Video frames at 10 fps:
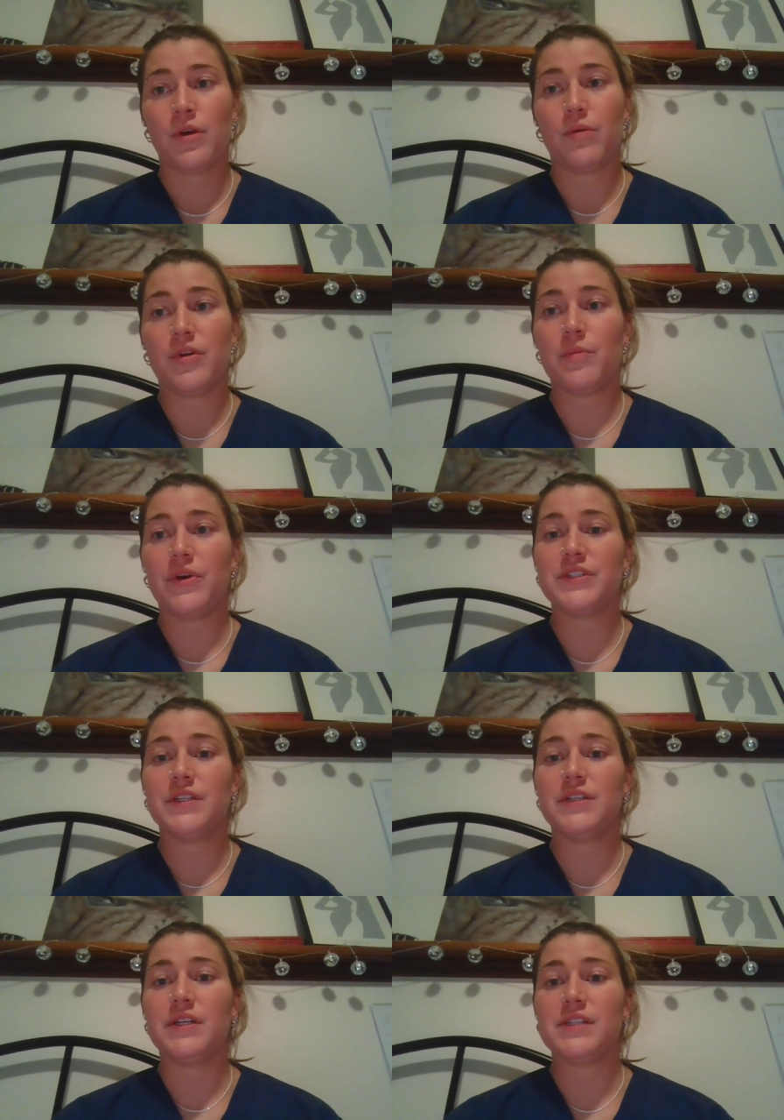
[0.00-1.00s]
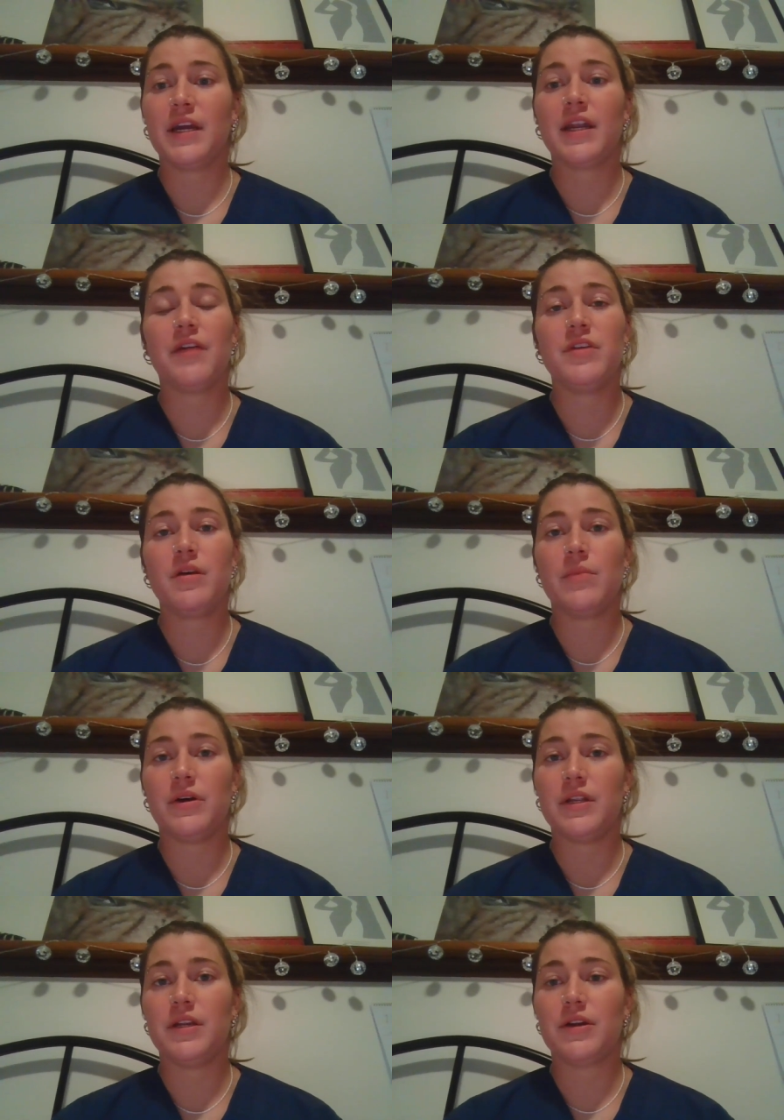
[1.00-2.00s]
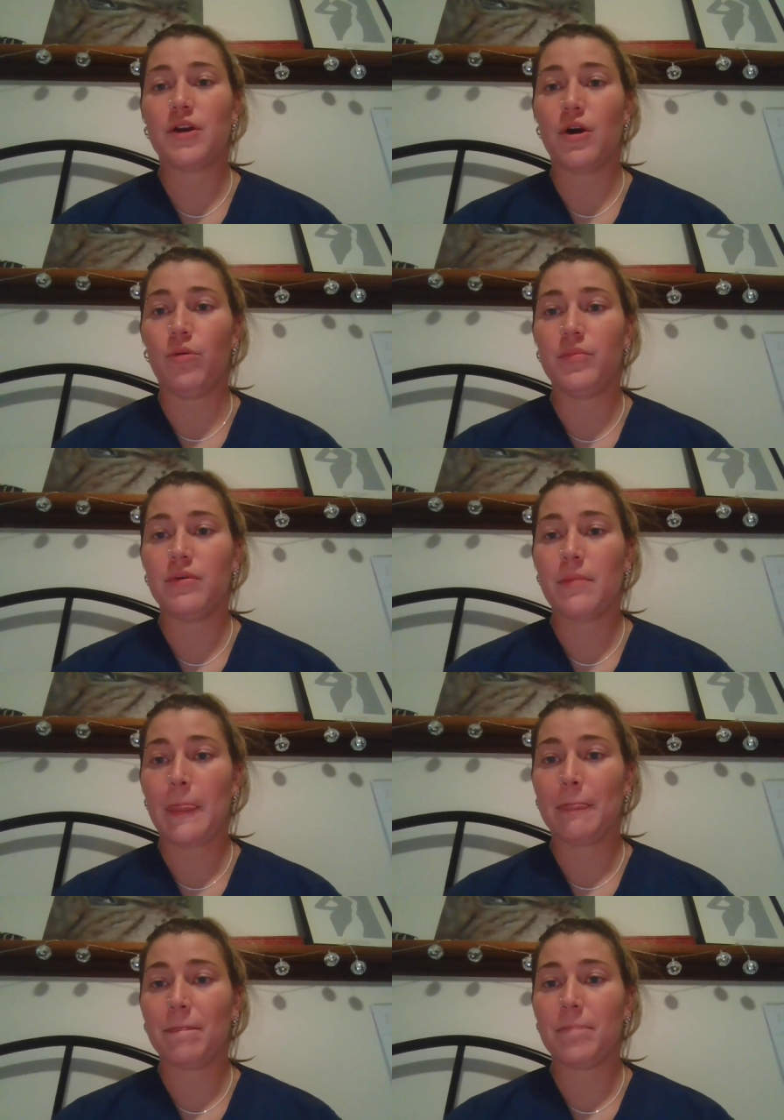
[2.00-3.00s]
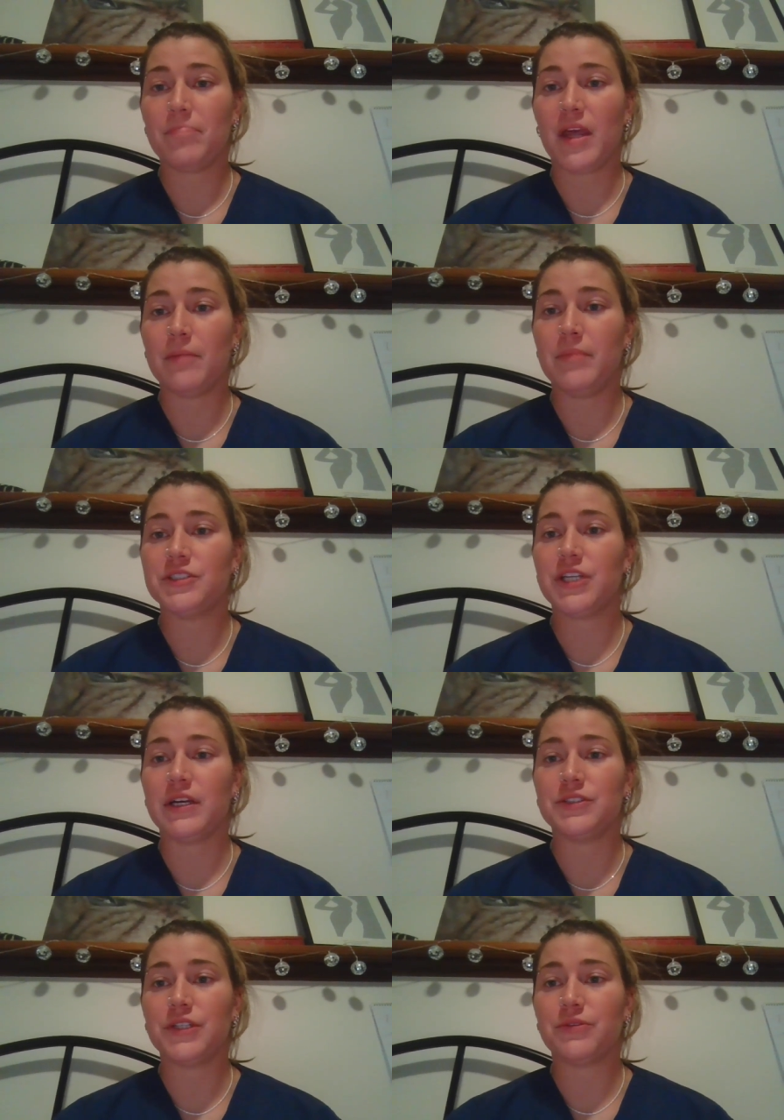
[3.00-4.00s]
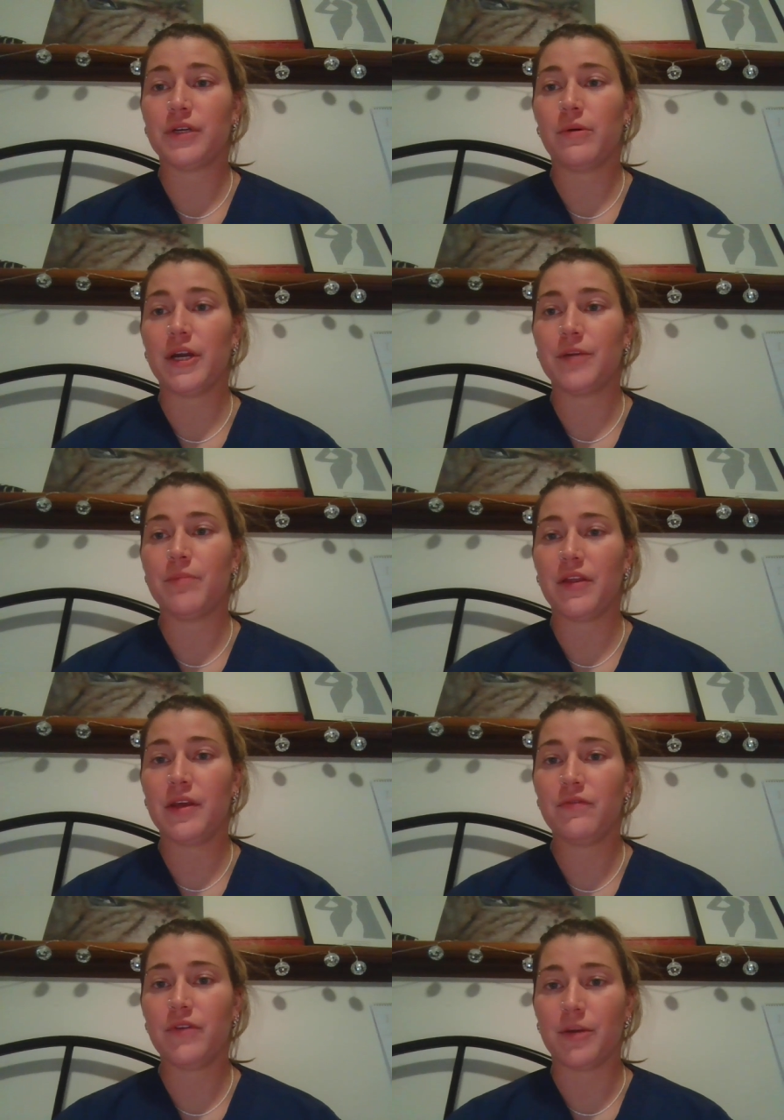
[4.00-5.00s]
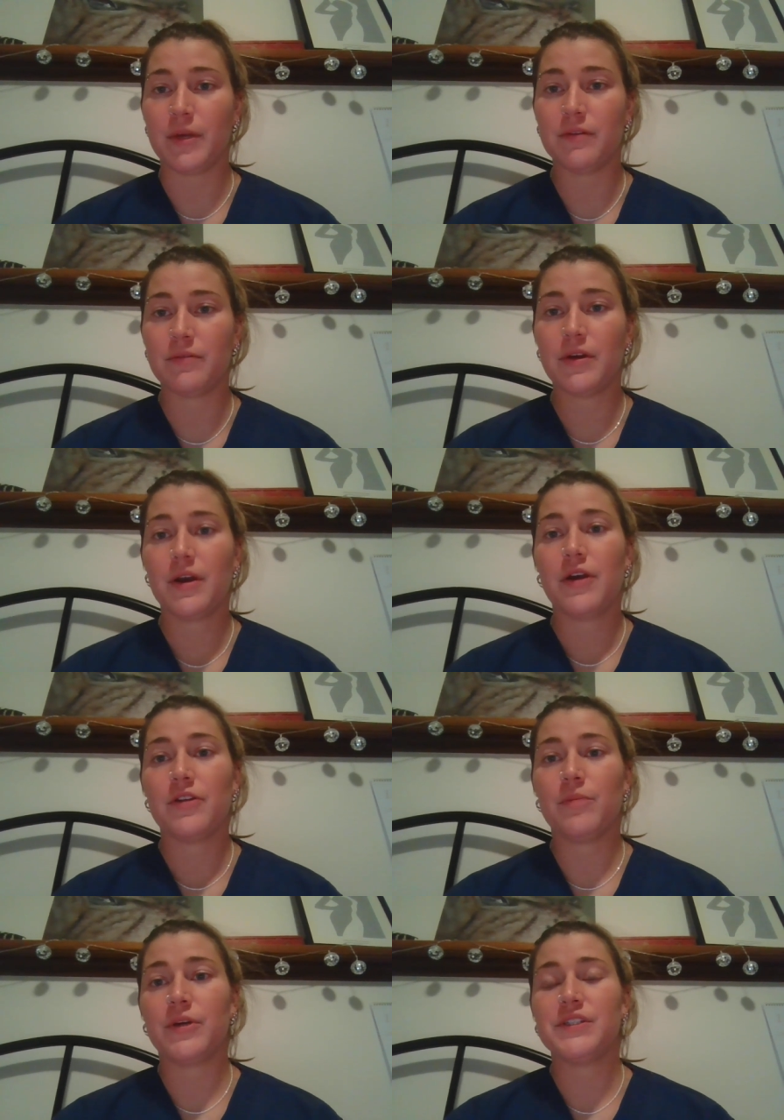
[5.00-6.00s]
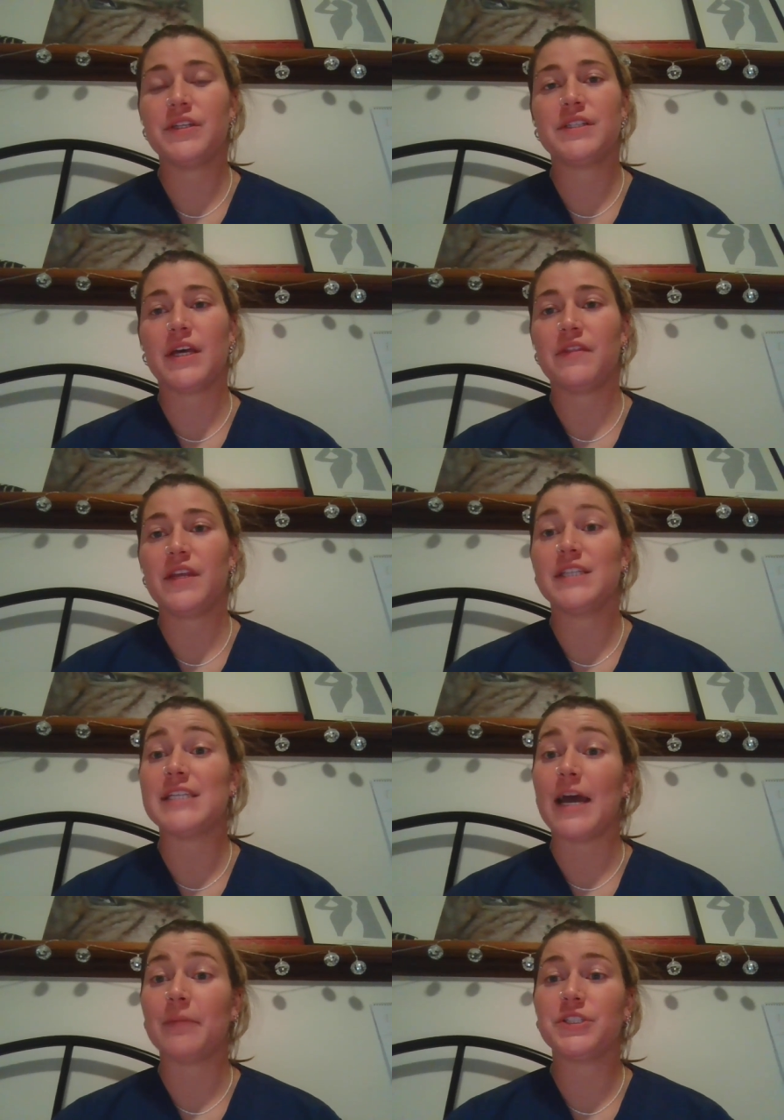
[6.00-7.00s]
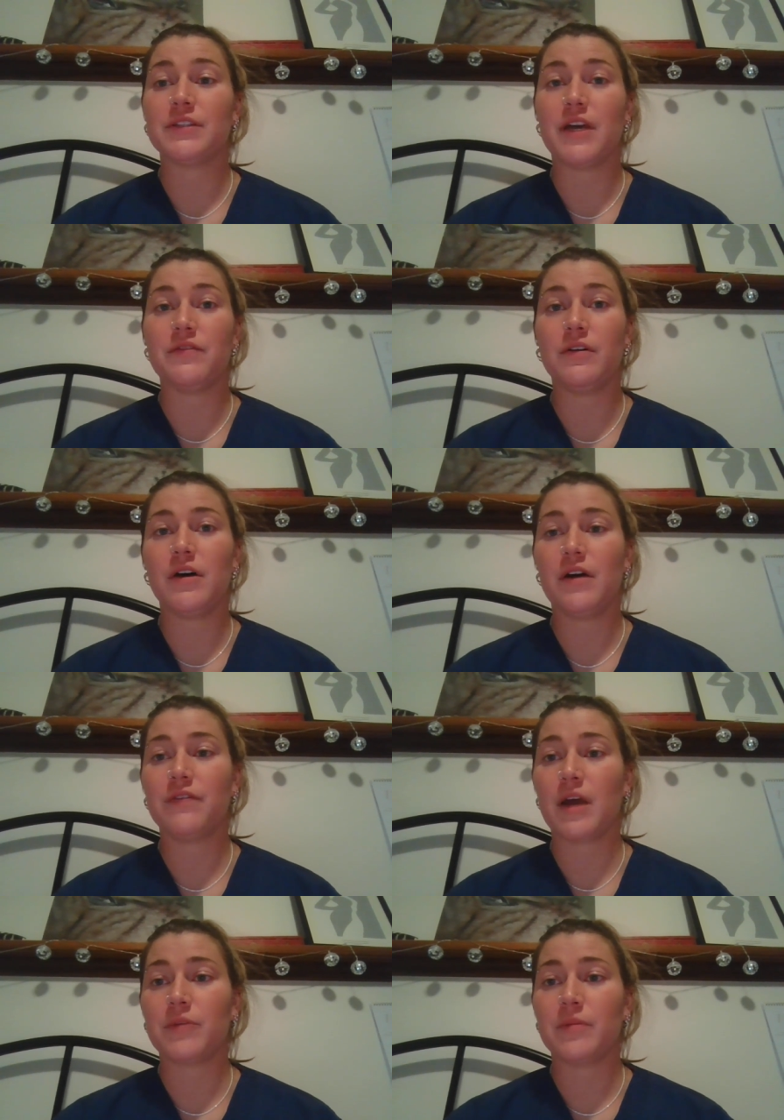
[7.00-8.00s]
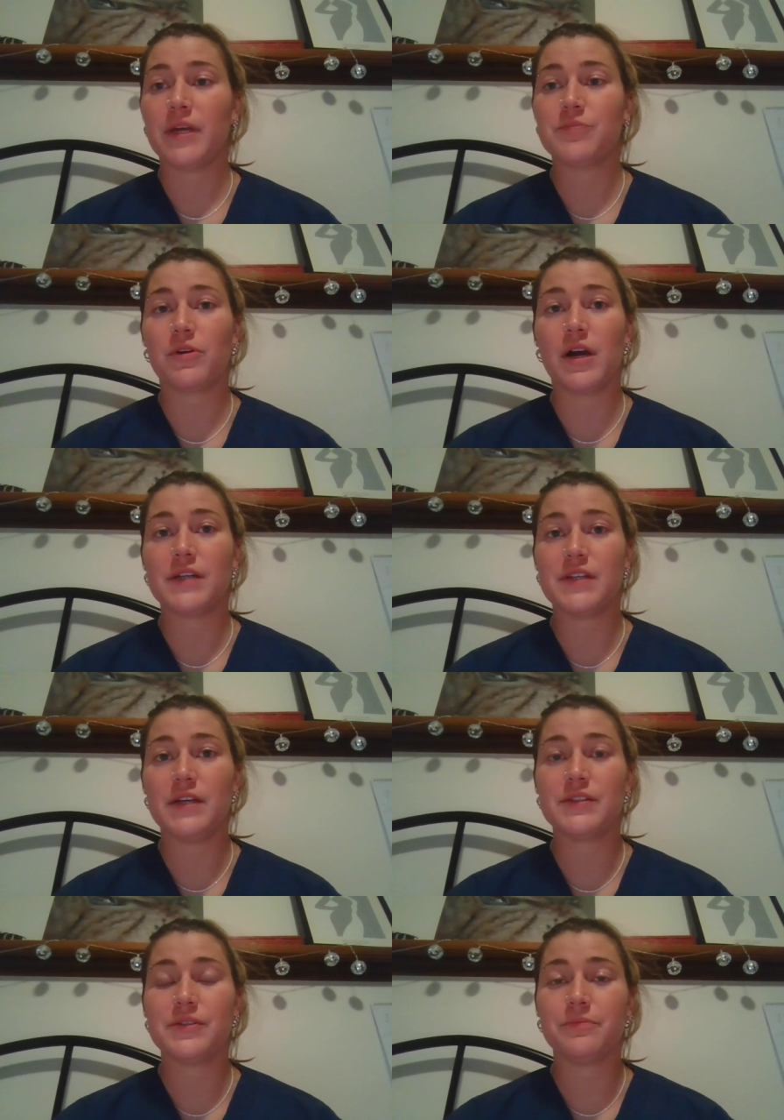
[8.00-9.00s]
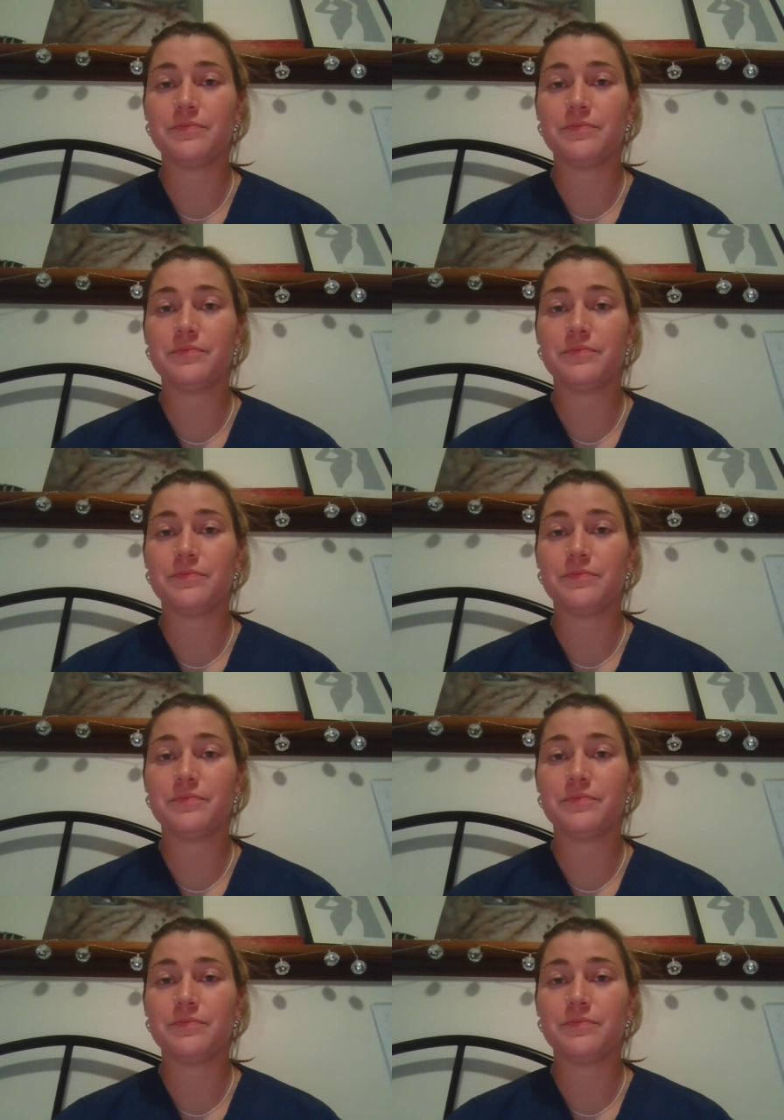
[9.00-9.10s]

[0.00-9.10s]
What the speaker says: When the person does not have the ability to cope and meet challenges required by the environment, the person is at the adaptation level of compromise process.